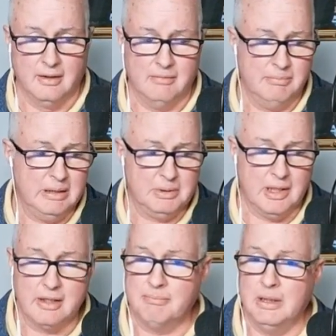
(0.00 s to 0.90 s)
people
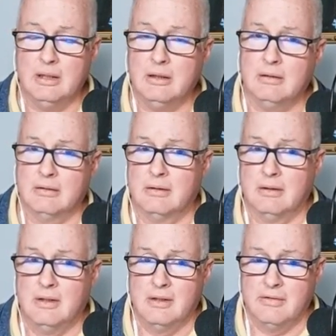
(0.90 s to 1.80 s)
like me
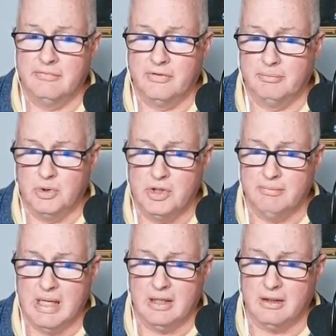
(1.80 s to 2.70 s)
were pushing
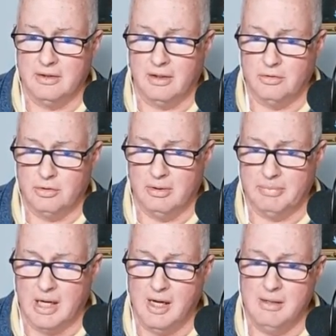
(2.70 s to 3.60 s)
back on Donald Trump.
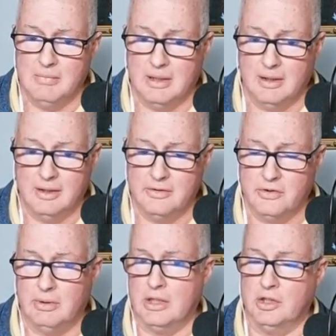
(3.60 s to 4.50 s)
I'm an
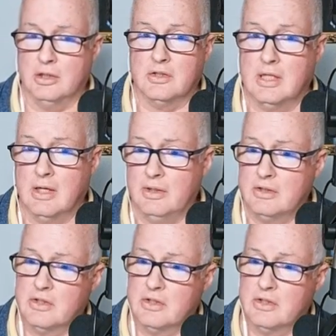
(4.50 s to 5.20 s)
insurrectionist now.